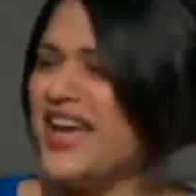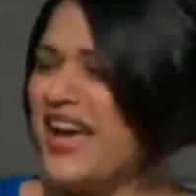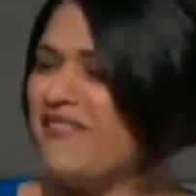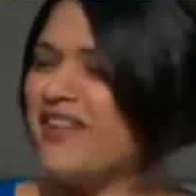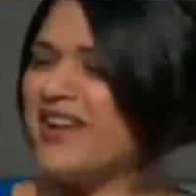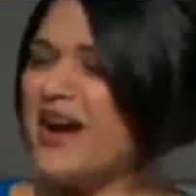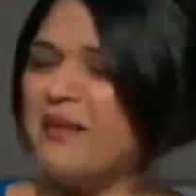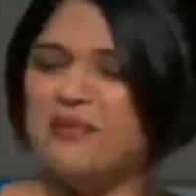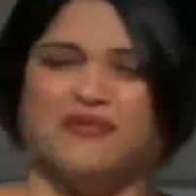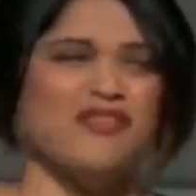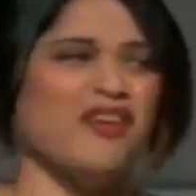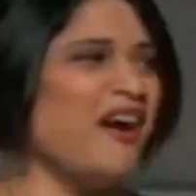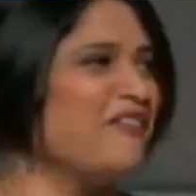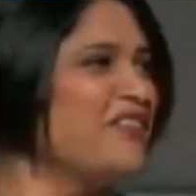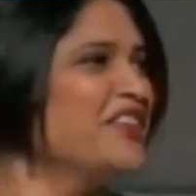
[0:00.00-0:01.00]
So that's
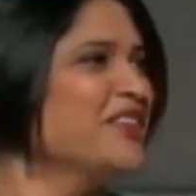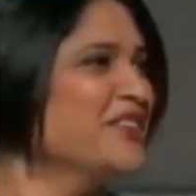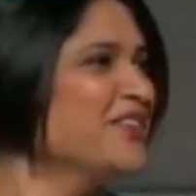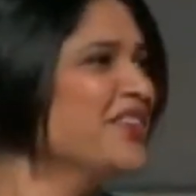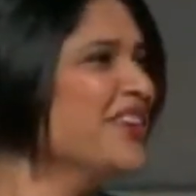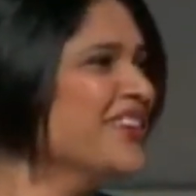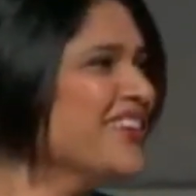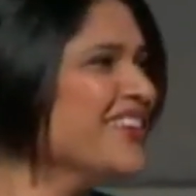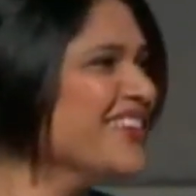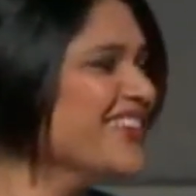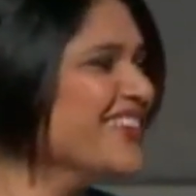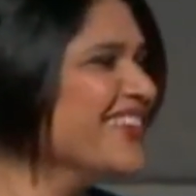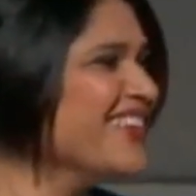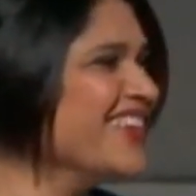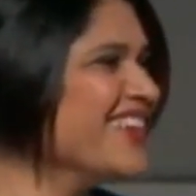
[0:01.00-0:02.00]
all in this
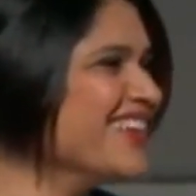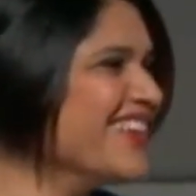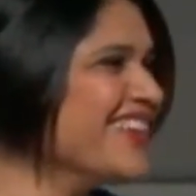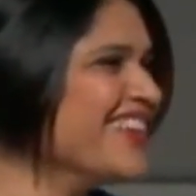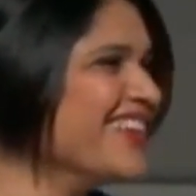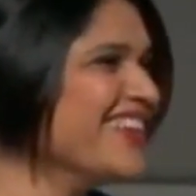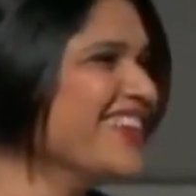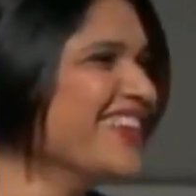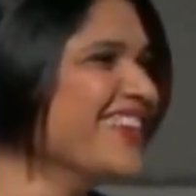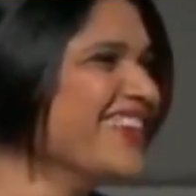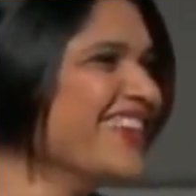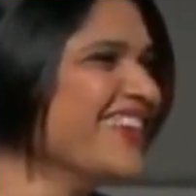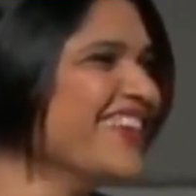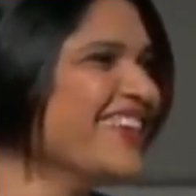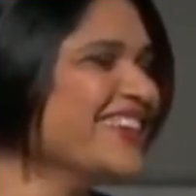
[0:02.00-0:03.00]
quick overview
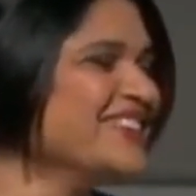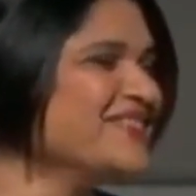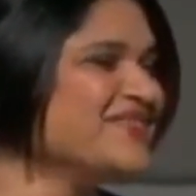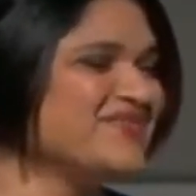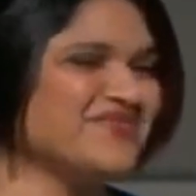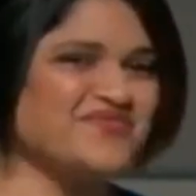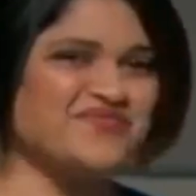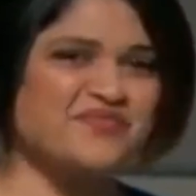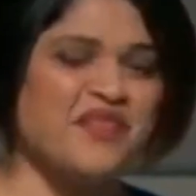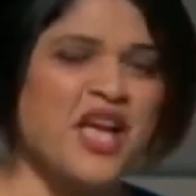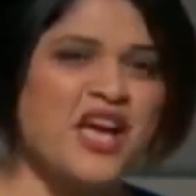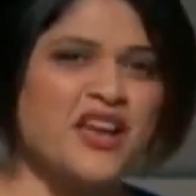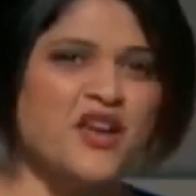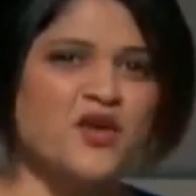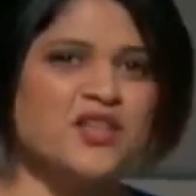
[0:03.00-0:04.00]
of Google Pixel
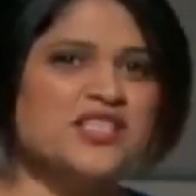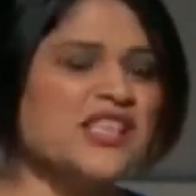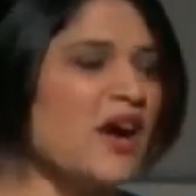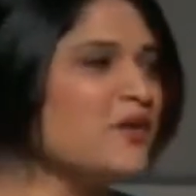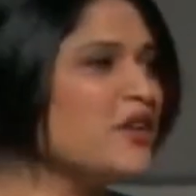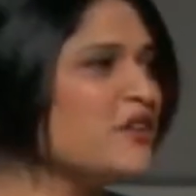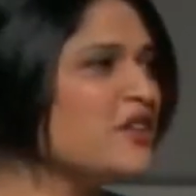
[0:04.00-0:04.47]
2 and Pixel 2